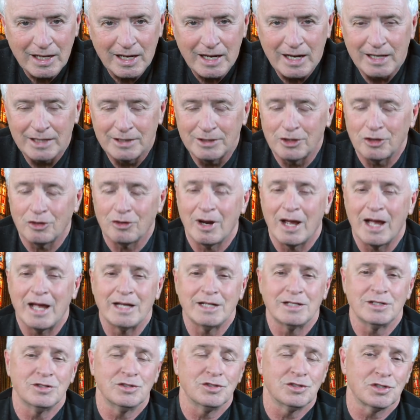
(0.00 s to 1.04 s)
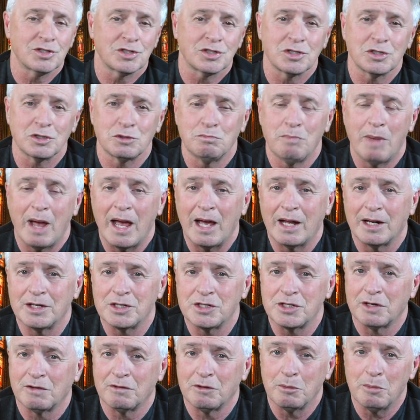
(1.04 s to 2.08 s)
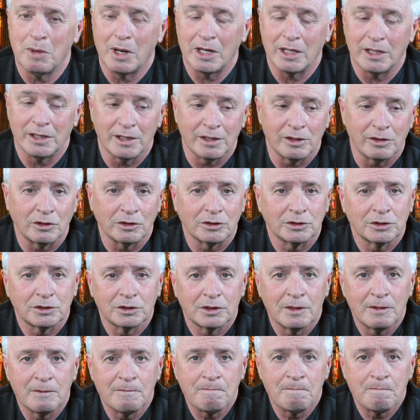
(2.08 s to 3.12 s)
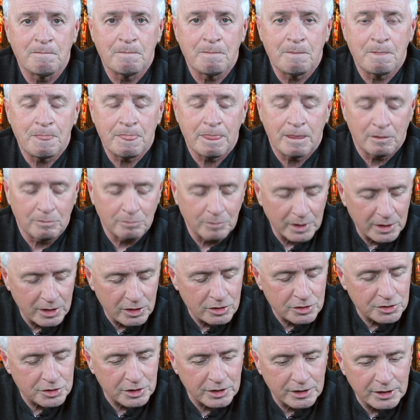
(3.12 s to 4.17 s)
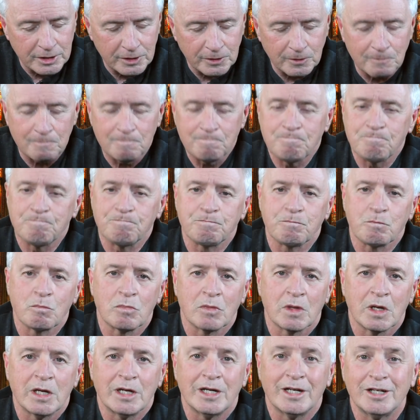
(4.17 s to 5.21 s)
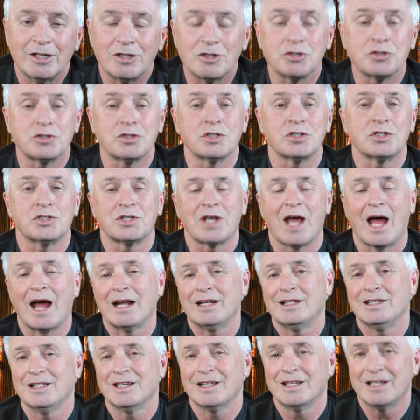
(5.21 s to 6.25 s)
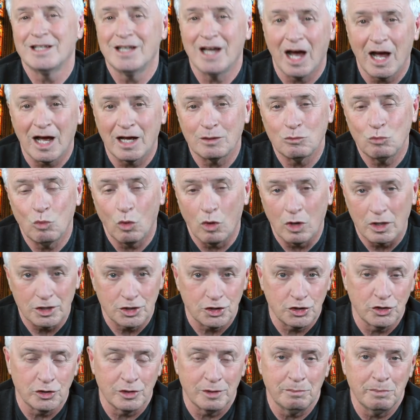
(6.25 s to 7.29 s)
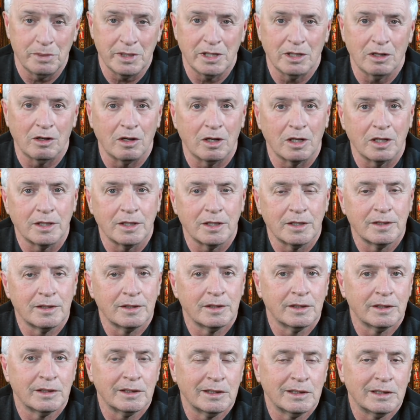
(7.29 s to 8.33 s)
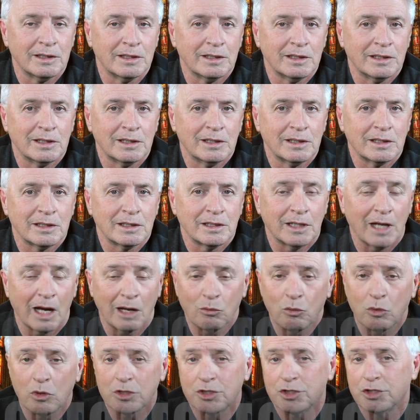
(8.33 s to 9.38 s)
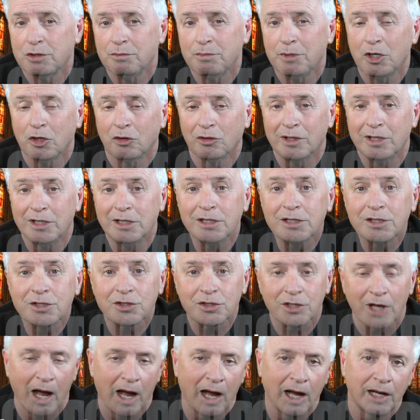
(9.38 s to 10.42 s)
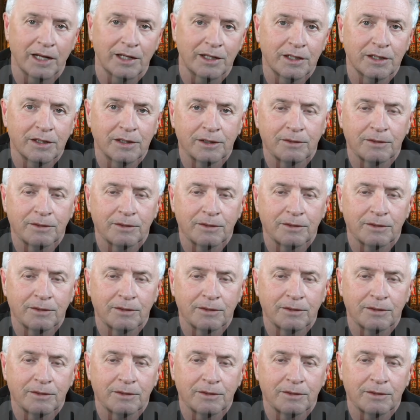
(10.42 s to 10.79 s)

and they're hating just as bad as everybody else. But here's the deal. Here's the side that God wants you to be on. God wants you to be on His side.